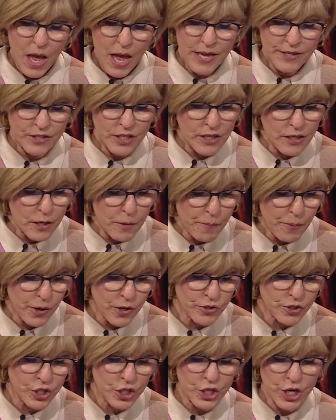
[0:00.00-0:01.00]
Until a
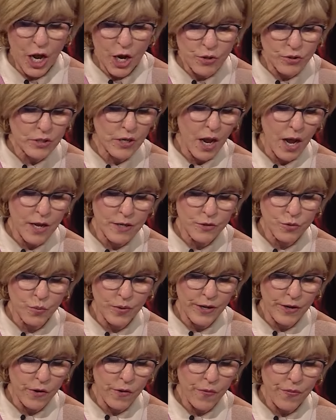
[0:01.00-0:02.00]
person knows God's
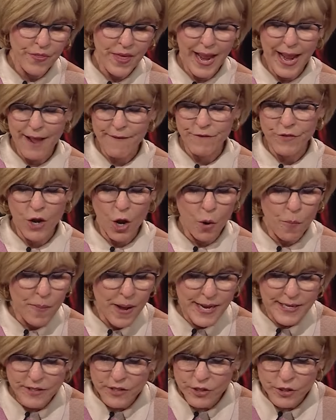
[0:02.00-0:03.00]
will, they have no
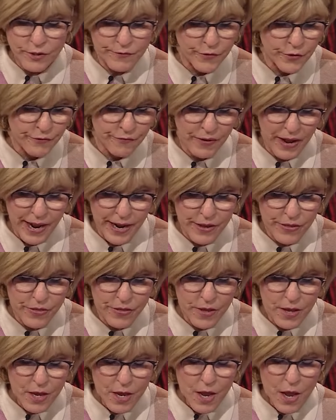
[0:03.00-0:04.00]
basis for faith,
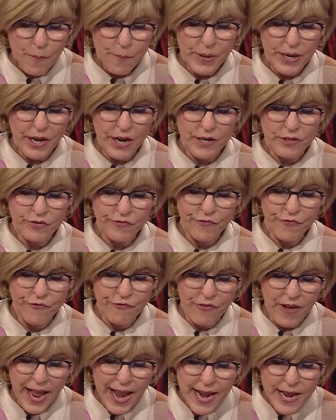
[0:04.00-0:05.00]
because
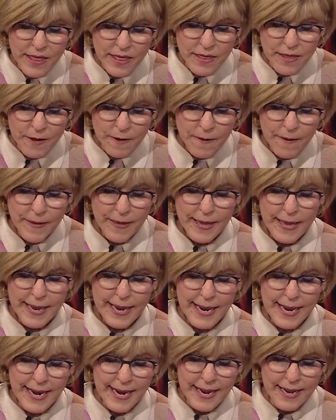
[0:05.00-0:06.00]
faith
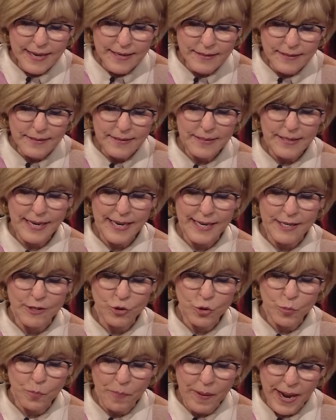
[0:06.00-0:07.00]
is
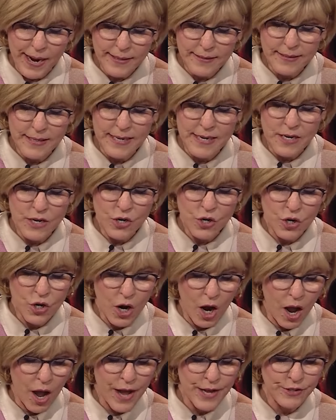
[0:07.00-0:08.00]
expecting
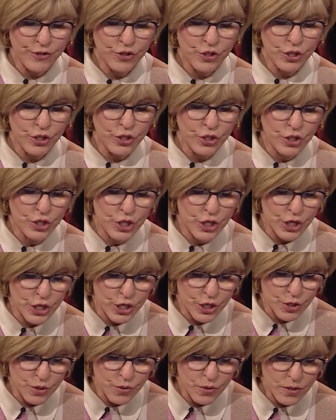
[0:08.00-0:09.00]
God to
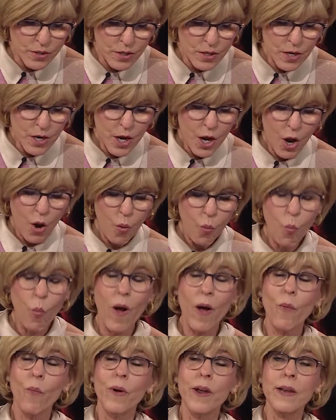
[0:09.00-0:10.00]
do yes.
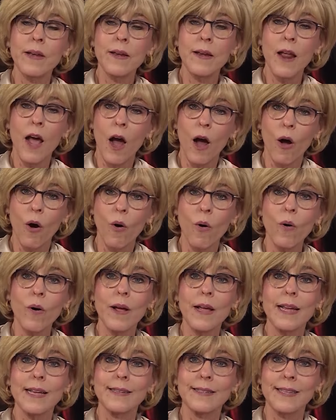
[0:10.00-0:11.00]
what we know
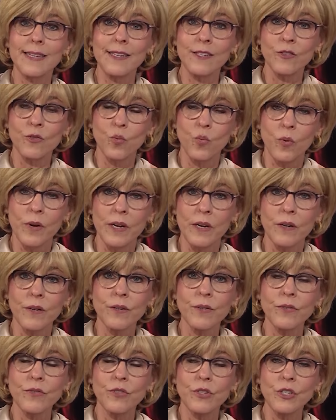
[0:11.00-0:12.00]
is His
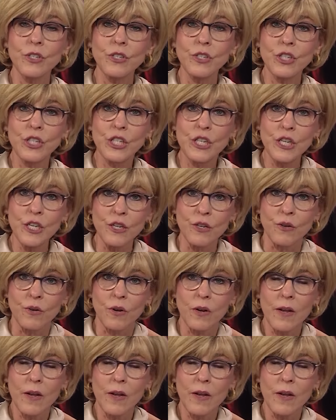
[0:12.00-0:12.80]
will to do.